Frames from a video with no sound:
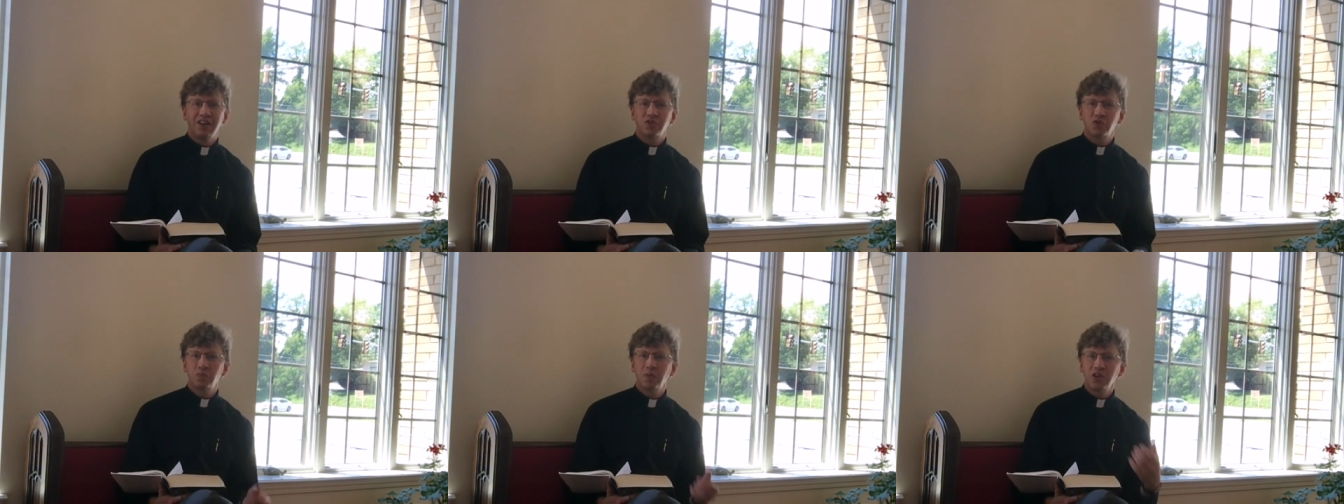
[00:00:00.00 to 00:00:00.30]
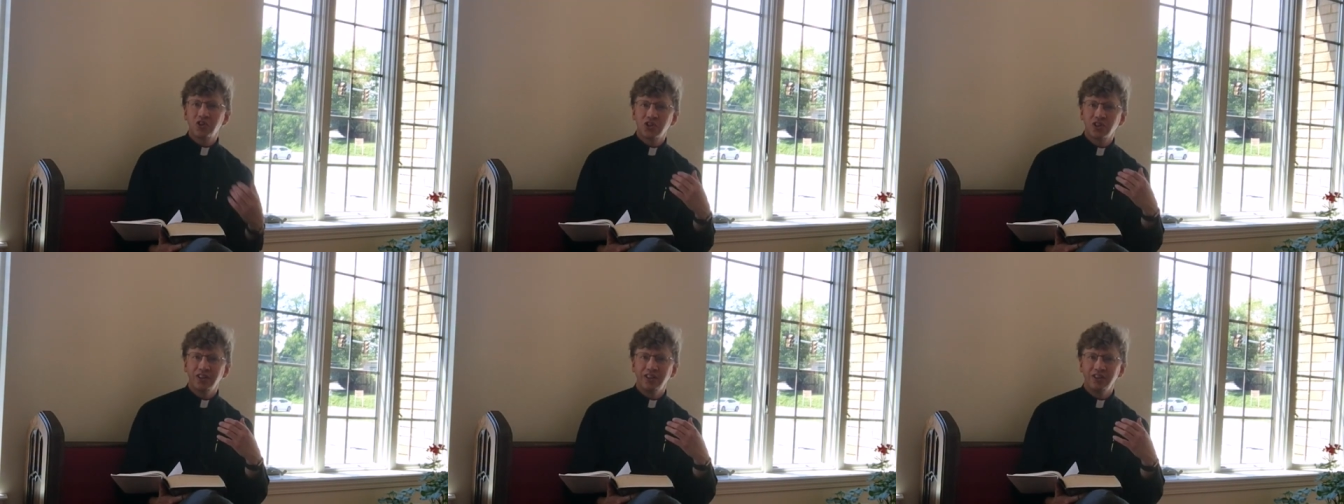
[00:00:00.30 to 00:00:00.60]

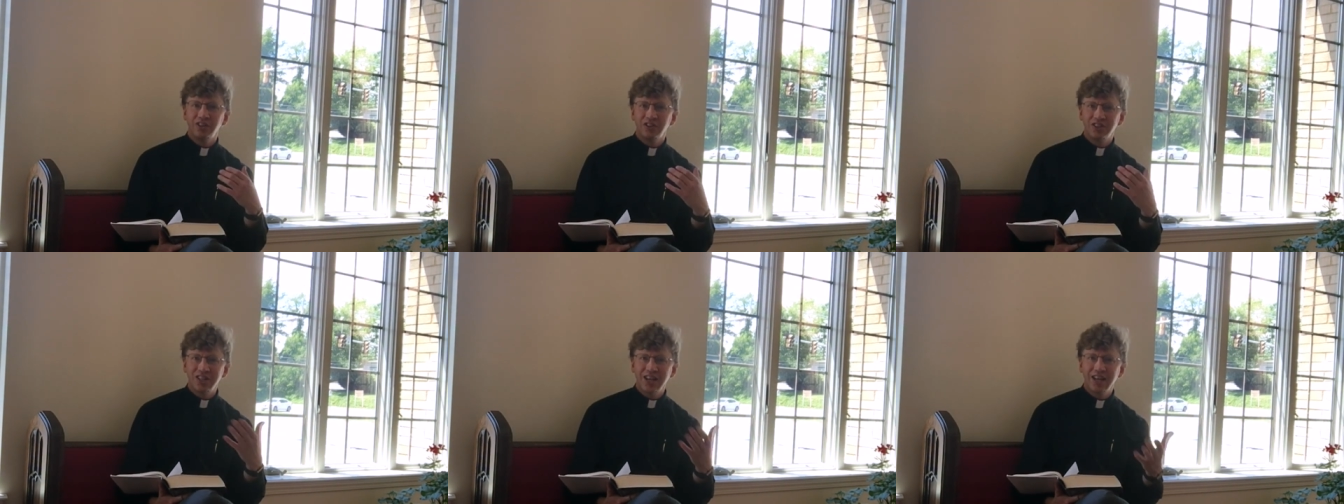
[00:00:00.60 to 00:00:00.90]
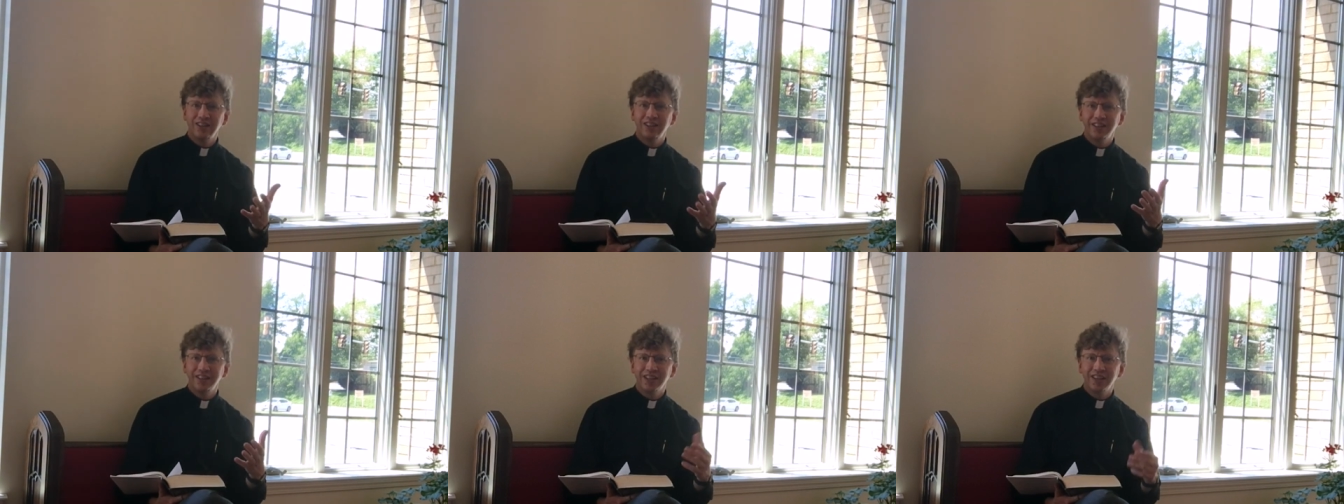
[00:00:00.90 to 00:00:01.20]
especially the
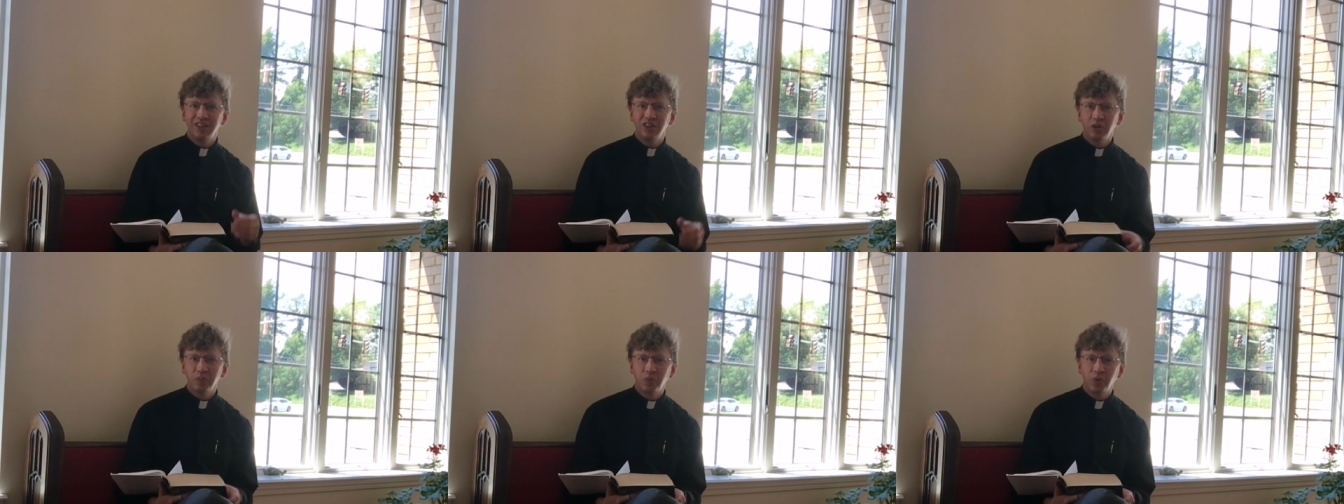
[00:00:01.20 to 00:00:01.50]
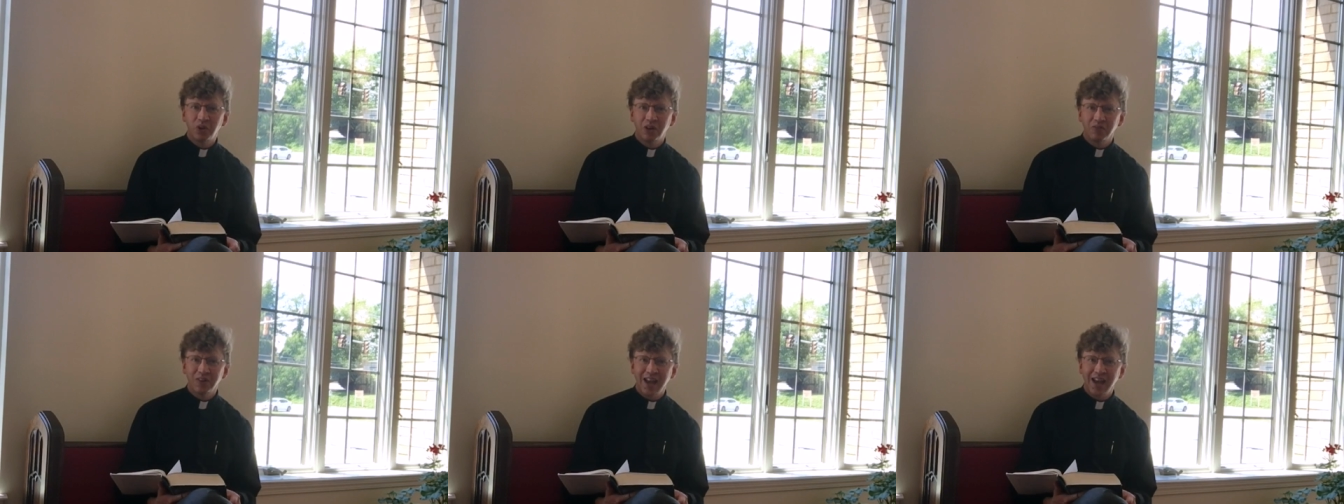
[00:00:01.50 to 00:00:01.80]
telling in the
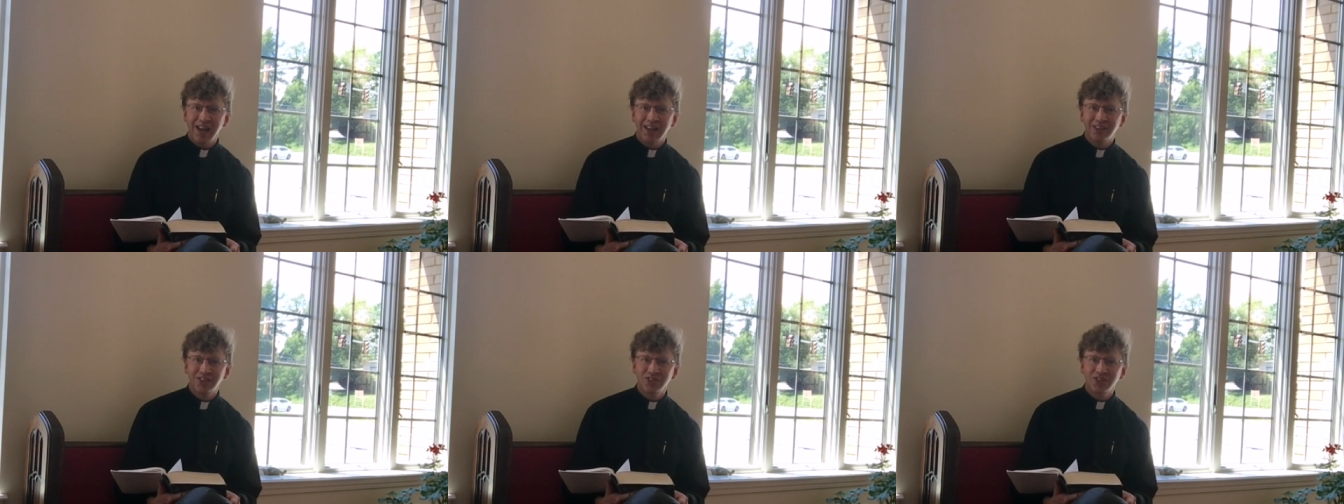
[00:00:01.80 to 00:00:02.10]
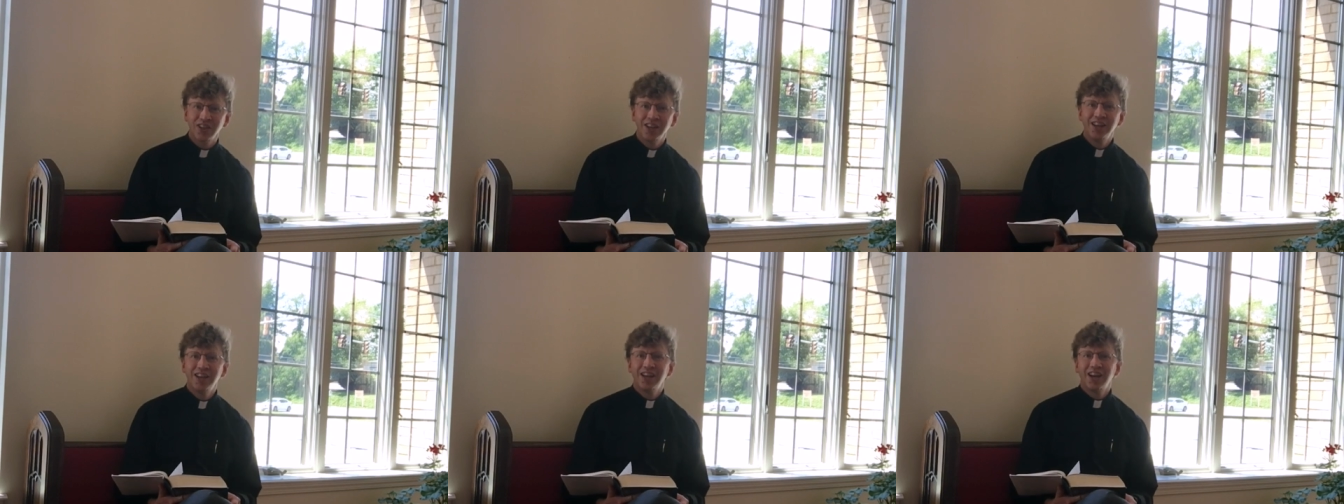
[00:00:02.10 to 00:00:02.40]
book of
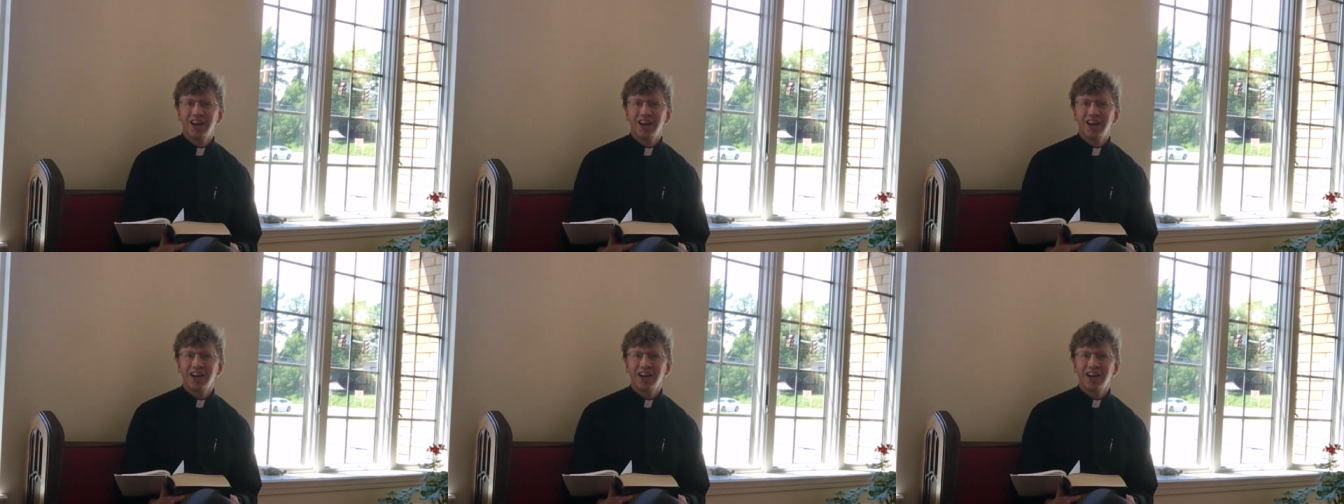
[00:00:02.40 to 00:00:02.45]
Acts.